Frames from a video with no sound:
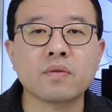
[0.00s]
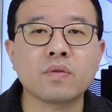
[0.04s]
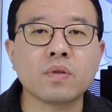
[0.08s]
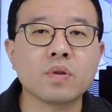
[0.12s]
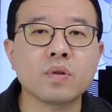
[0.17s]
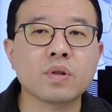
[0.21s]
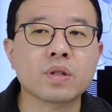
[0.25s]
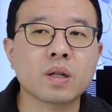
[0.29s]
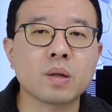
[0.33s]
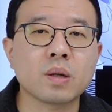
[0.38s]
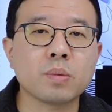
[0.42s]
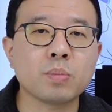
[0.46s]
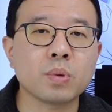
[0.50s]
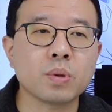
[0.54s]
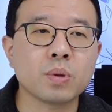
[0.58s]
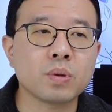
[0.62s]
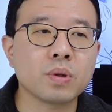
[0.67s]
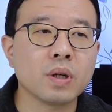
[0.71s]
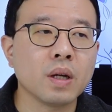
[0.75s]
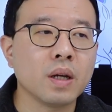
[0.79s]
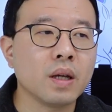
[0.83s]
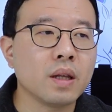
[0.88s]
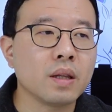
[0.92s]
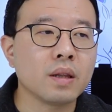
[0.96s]
For
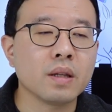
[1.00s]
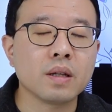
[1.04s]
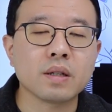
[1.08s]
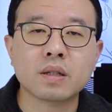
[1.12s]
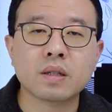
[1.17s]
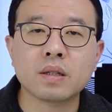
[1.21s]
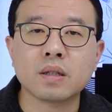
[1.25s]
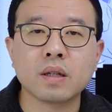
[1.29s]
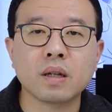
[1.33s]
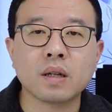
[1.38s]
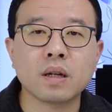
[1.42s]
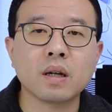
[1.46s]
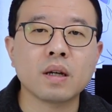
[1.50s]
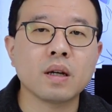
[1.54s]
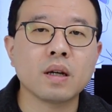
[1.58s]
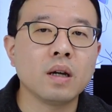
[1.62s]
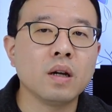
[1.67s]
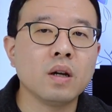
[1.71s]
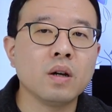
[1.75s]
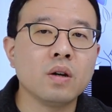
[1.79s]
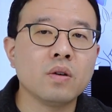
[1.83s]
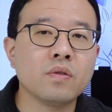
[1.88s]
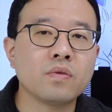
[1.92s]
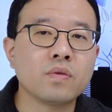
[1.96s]
example, this year
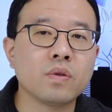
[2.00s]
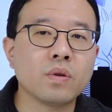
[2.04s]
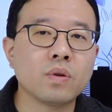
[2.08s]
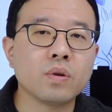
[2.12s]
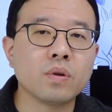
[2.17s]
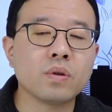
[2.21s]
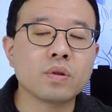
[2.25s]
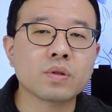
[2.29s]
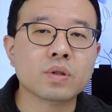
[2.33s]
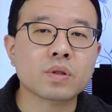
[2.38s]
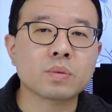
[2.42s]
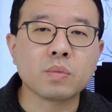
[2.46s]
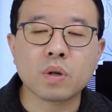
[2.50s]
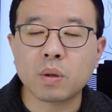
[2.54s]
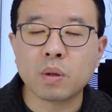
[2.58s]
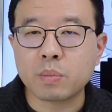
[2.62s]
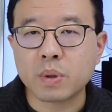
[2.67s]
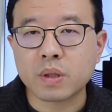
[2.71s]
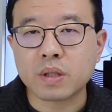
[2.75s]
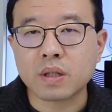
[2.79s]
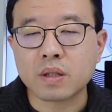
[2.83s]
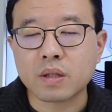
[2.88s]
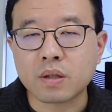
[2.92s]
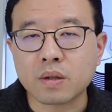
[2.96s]
for small
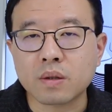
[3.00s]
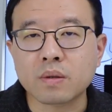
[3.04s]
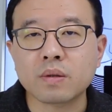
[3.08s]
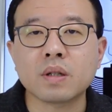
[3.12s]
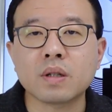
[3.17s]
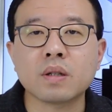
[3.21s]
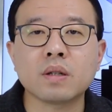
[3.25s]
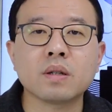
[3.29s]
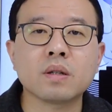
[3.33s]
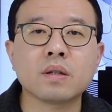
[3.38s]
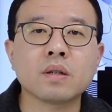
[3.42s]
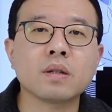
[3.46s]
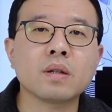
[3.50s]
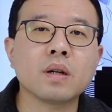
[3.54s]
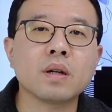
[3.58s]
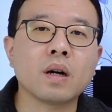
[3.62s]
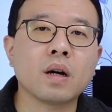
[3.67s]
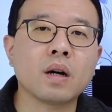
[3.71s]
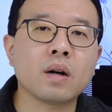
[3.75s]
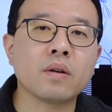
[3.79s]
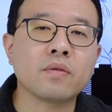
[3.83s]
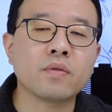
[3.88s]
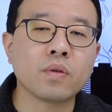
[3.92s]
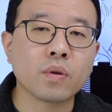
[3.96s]
business owner,
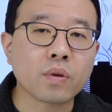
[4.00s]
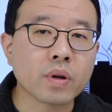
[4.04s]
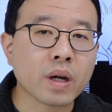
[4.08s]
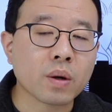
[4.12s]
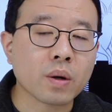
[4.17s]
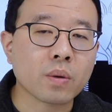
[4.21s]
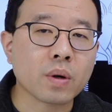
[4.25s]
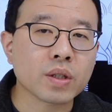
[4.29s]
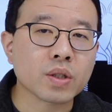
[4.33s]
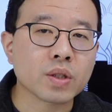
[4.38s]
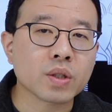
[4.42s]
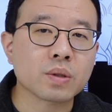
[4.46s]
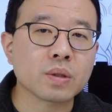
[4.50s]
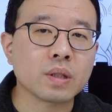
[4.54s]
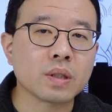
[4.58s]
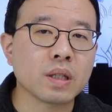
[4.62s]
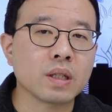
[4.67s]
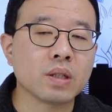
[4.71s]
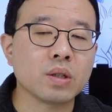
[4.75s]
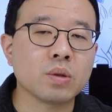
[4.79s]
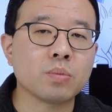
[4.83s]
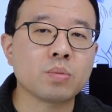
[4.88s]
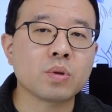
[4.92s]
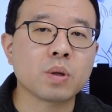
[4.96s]
491
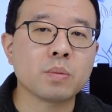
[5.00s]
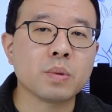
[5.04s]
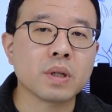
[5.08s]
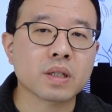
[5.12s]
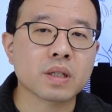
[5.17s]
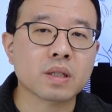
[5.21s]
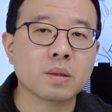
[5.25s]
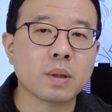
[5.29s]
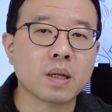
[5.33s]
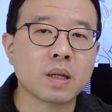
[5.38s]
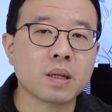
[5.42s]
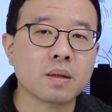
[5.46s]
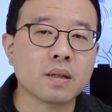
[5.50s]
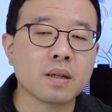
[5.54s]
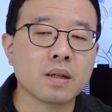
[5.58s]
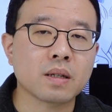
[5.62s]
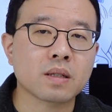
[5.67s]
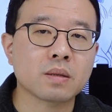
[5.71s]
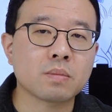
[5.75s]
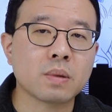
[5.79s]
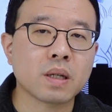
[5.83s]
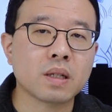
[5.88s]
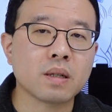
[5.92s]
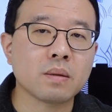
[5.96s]
stream, you're probably
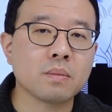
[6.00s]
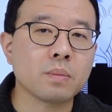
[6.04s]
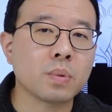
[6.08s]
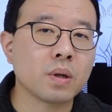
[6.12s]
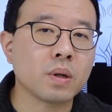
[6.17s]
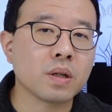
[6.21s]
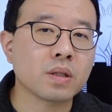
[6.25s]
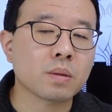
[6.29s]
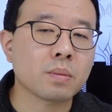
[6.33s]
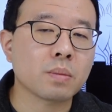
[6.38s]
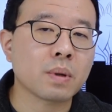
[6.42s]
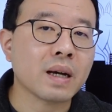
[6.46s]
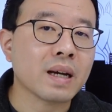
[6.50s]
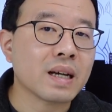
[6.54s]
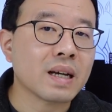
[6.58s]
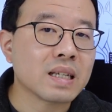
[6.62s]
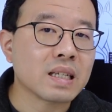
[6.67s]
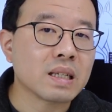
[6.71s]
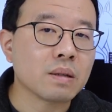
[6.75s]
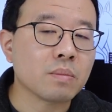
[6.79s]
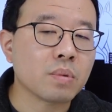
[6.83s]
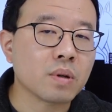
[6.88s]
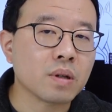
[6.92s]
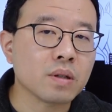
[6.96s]
expecting points about
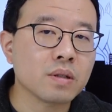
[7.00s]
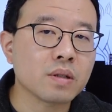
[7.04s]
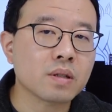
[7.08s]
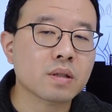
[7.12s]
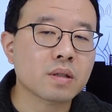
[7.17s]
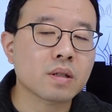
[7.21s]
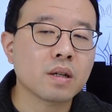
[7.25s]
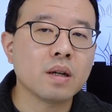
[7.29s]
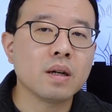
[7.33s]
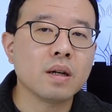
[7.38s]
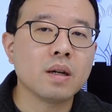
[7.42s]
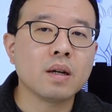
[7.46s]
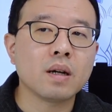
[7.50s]
80 points.